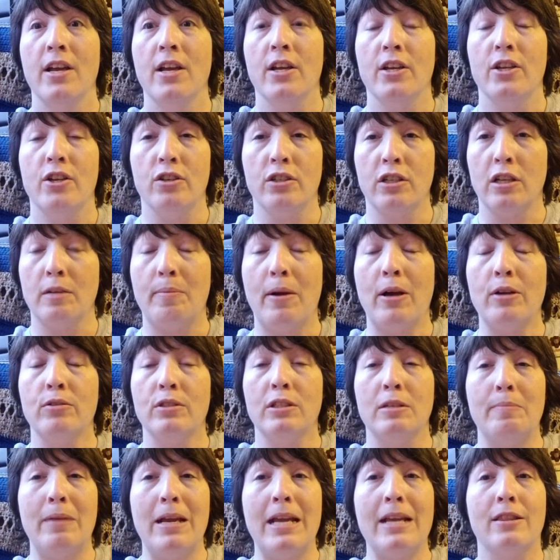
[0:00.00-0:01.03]
you're
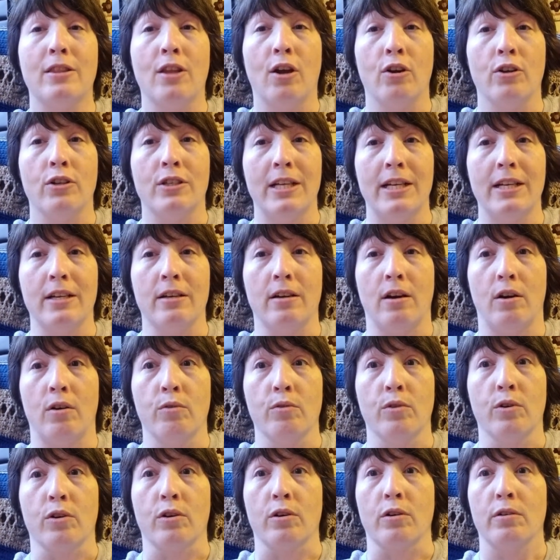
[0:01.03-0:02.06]
supposed to be 13 and
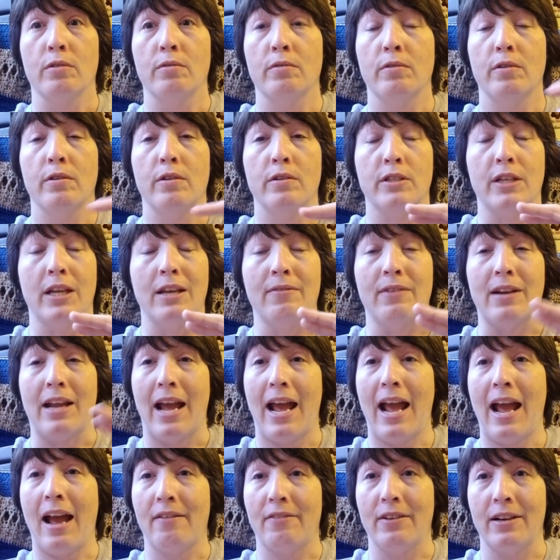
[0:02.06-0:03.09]
older to even
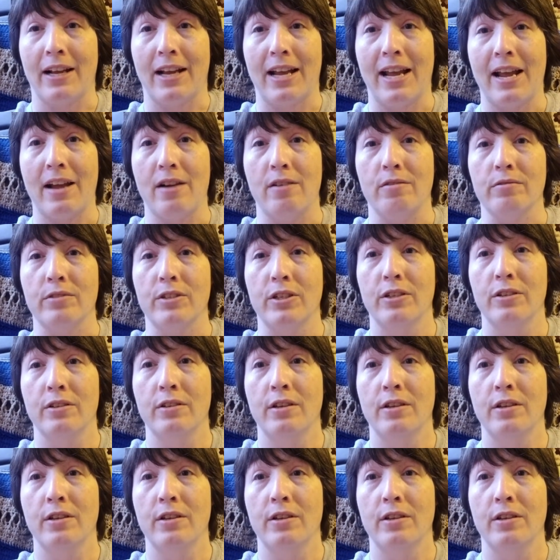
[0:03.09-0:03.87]
have an account